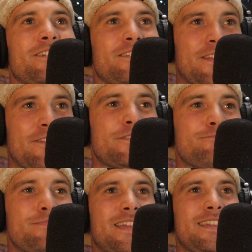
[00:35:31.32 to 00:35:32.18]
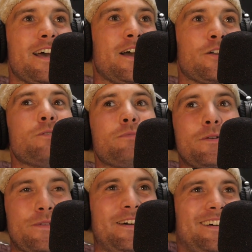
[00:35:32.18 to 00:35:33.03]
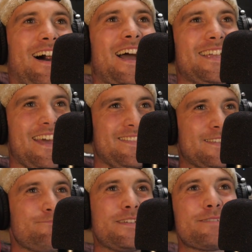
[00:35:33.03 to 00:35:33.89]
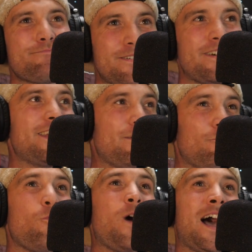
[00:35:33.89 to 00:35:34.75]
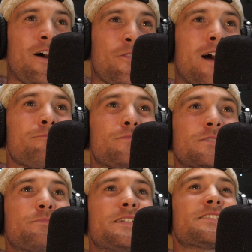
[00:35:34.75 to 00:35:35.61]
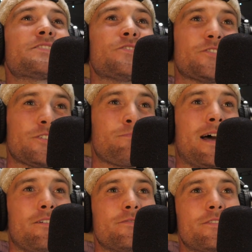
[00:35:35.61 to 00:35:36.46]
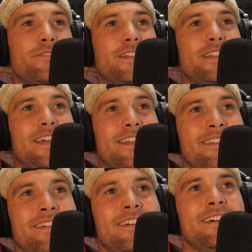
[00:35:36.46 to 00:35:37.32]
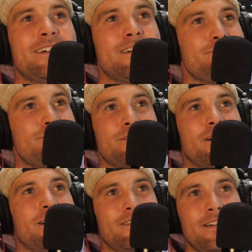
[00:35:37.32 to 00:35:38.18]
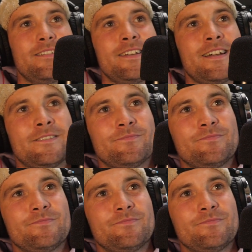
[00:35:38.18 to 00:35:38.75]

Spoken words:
gives me a come up. I get this big burning, wow, that must be such a powerful feeling. But yeah,